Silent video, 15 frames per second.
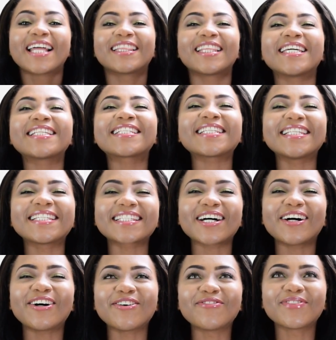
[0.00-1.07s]
This is
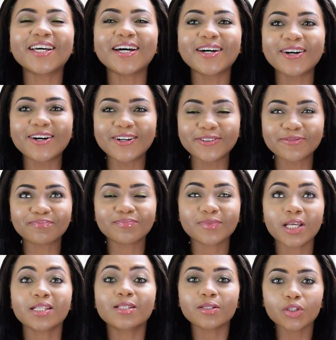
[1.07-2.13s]

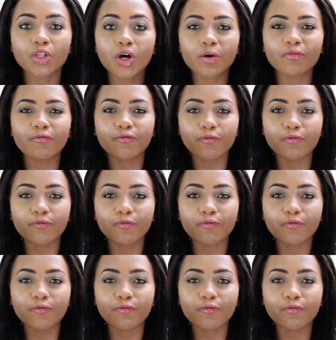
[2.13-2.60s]
the